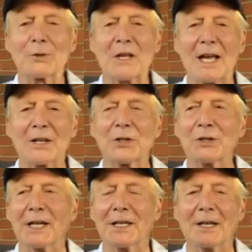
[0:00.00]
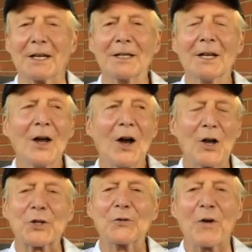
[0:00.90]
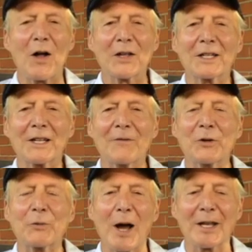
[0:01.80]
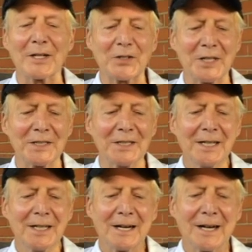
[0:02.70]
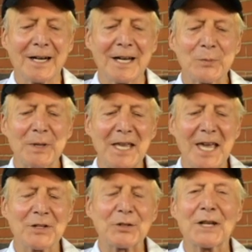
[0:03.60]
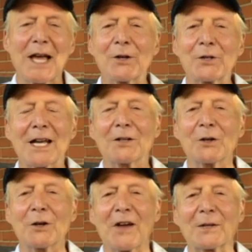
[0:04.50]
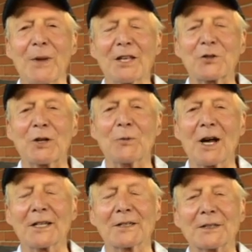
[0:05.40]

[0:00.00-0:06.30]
canceled, and also Falling in Love with Wellington has been canceled. How is that going to affect Main Street Wellington?